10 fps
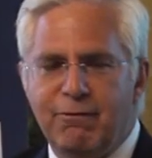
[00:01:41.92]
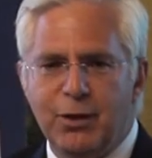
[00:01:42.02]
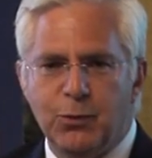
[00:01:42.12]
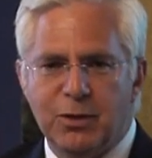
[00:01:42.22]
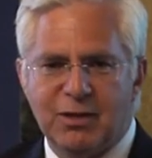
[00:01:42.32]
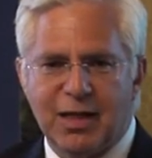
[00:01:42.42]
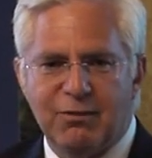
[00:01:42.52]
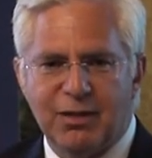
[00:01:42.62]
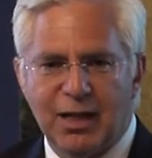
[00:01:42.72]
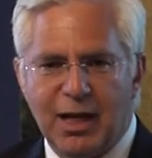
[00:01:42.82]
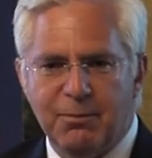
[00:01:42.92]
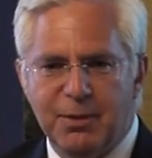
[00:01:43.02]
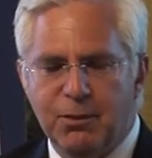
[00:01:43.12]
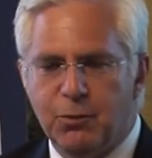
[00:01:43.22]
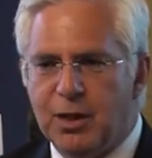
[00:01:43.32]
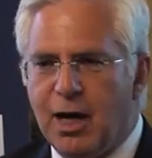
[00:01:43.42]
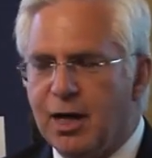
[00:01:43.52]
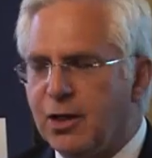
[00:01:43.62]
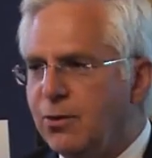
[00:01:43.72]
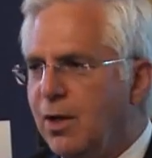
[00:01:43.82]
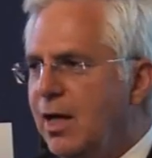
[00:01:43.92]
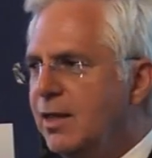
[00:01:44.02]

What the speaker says: WU Executive Academy, would argue